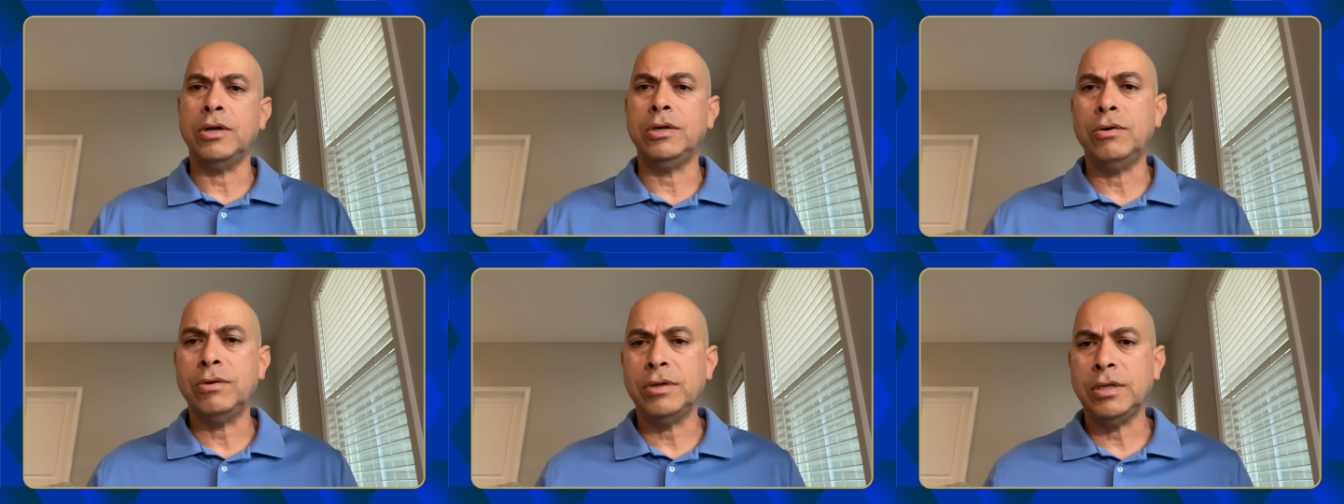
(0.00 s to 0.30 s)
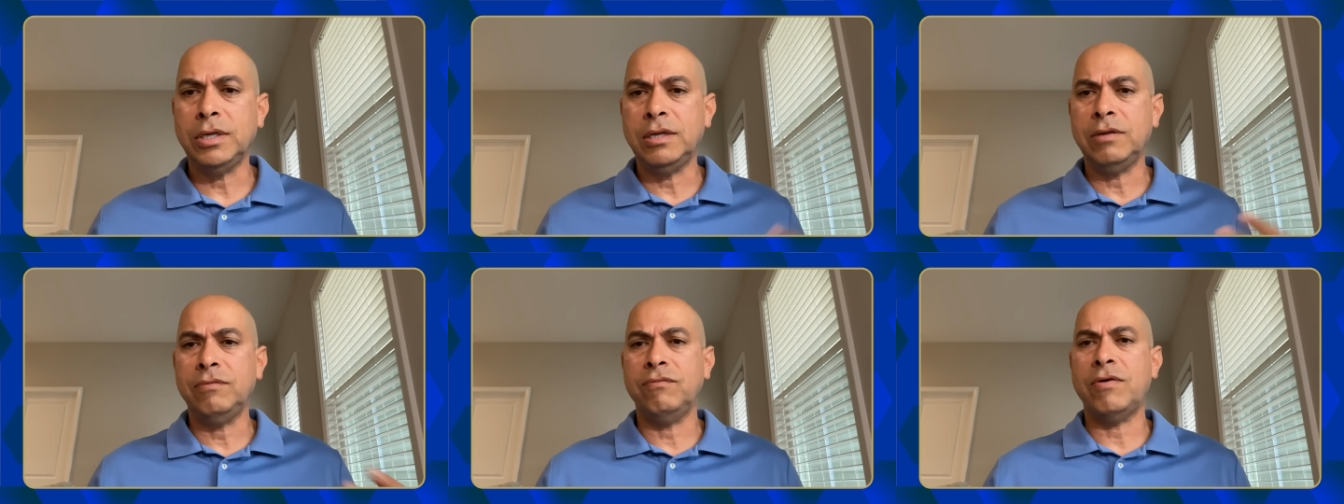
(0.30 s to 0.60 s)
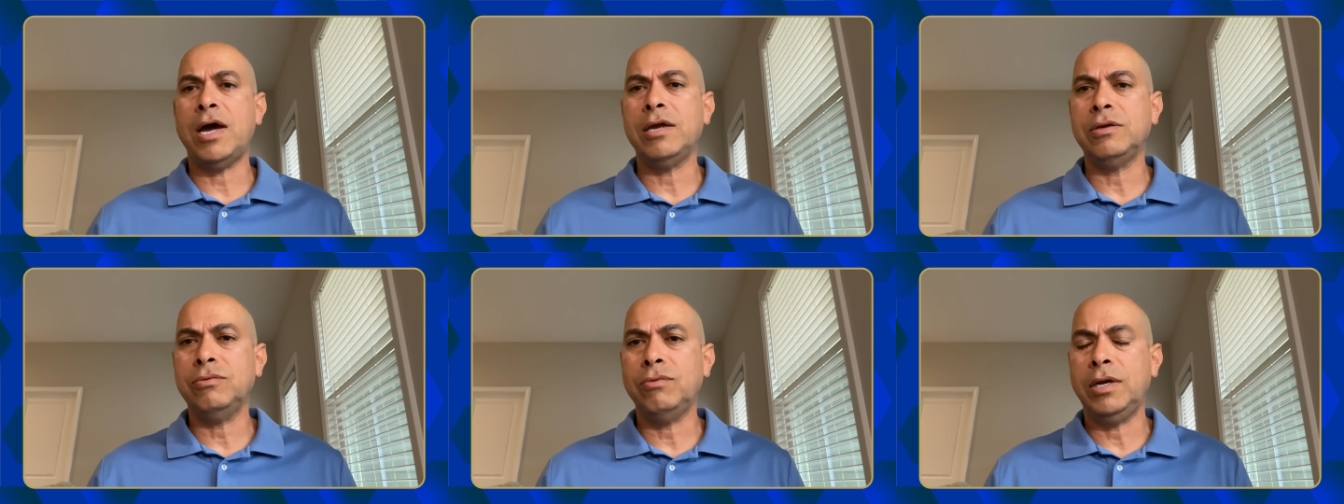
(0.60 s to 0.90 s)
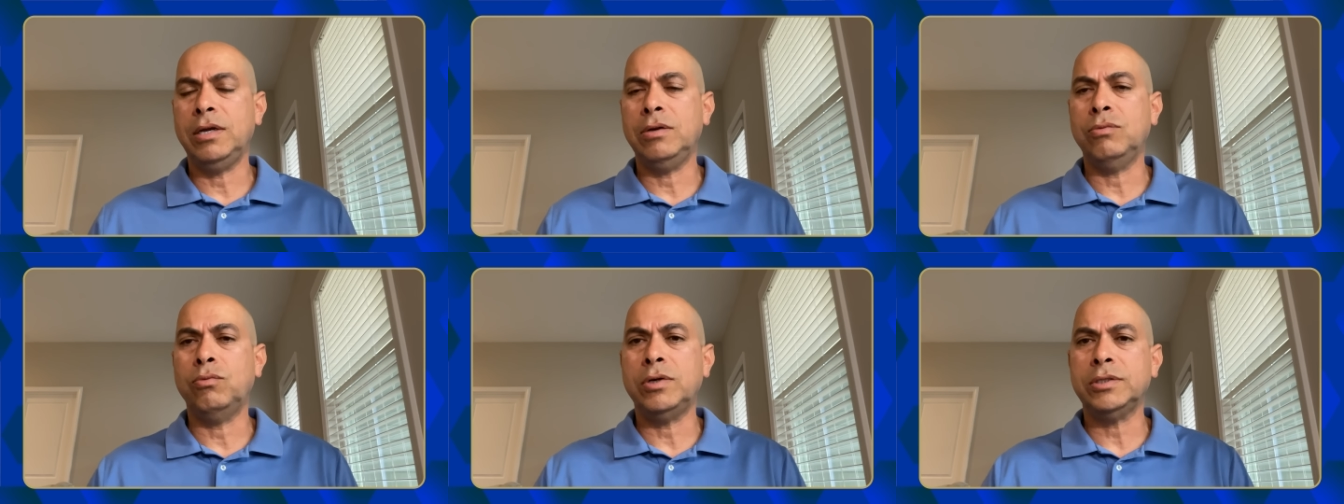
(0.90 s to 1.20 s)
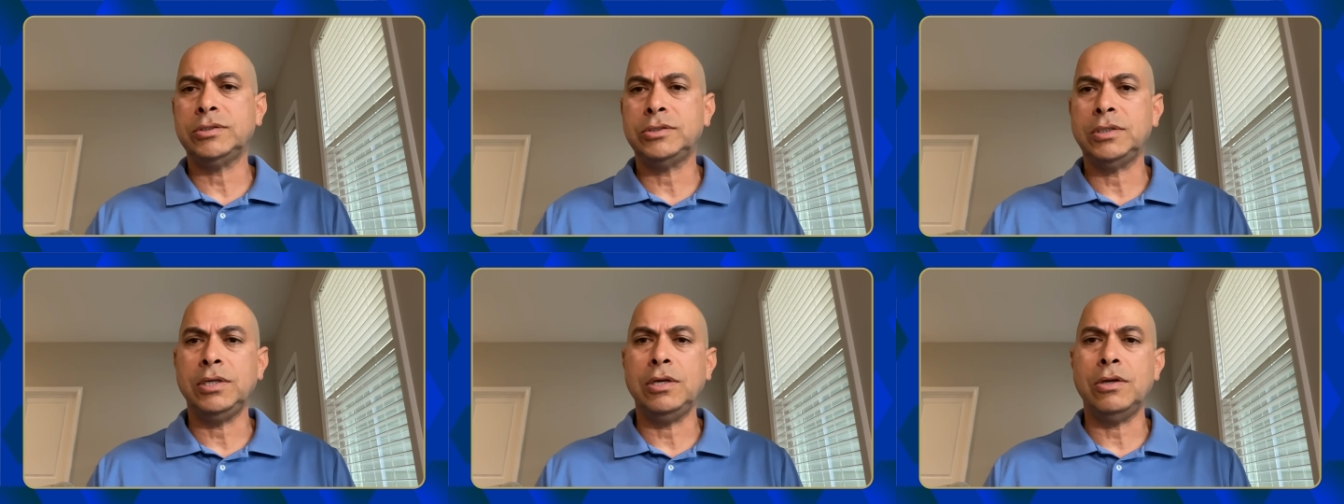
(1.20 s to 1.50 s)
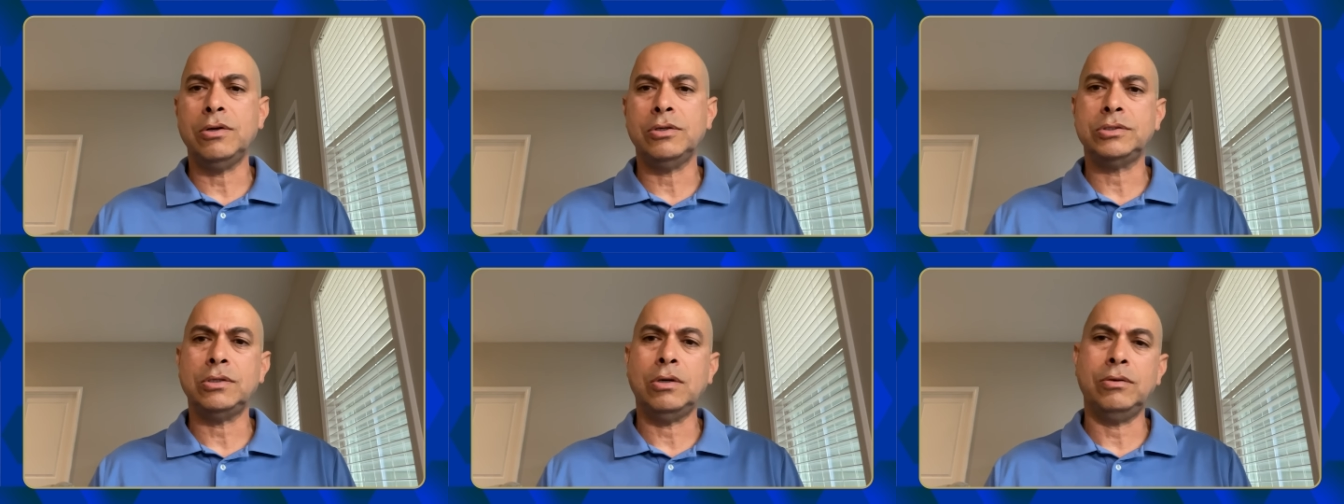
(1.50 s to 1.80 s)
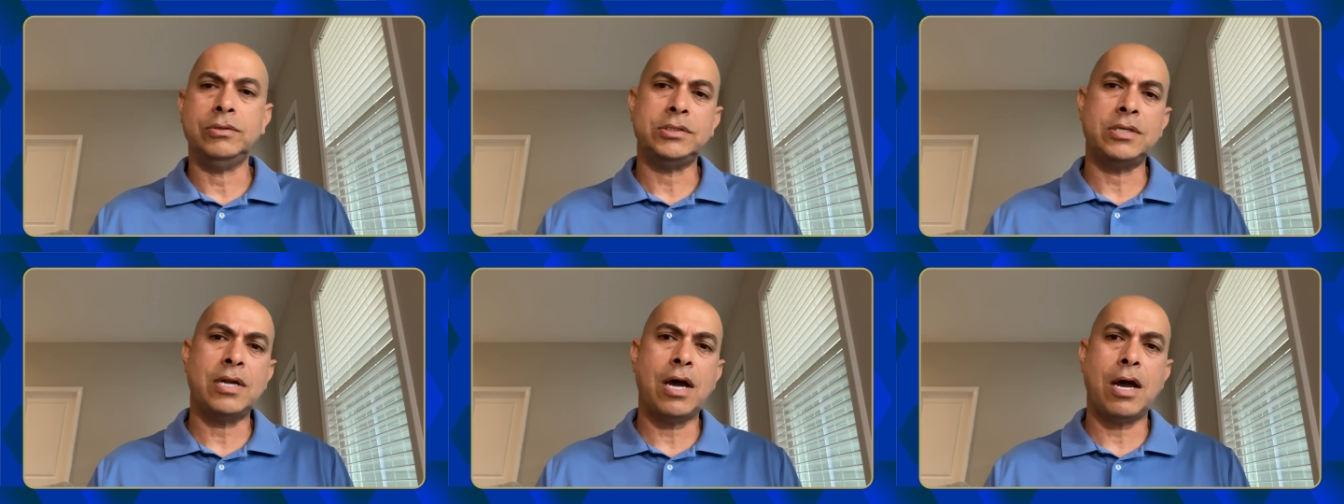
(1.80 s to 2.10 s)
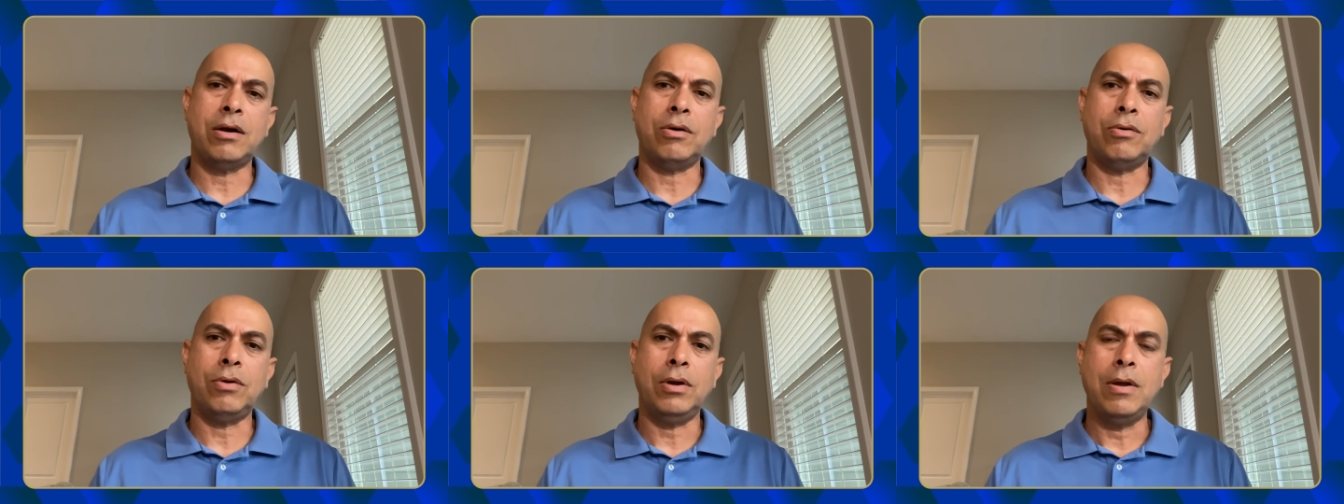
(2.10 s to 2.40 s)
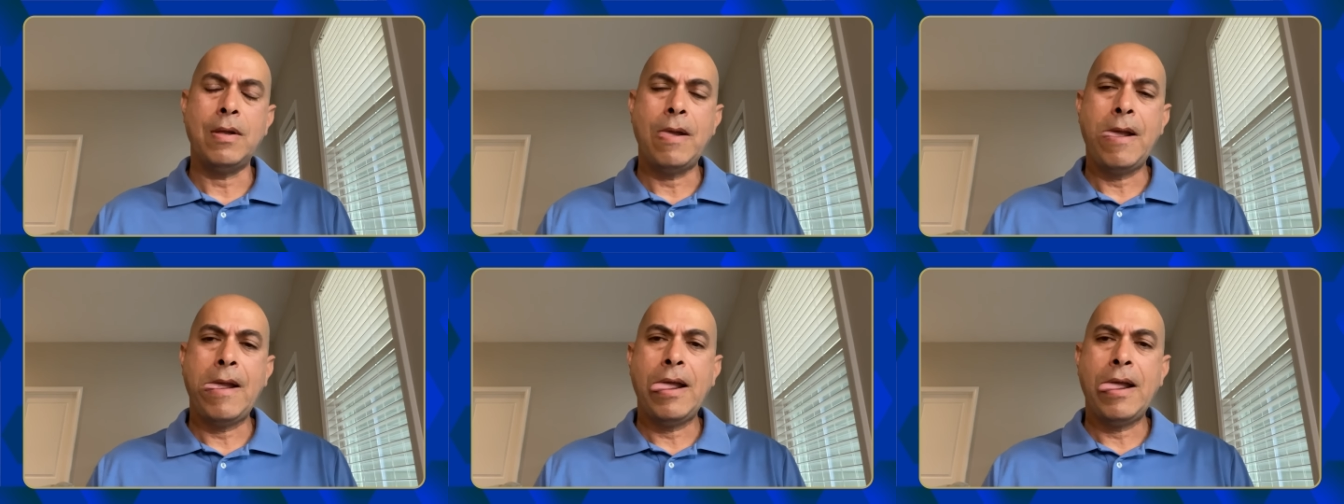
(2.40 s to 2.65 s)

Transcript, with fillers: You only get evaluated once a year. So it's not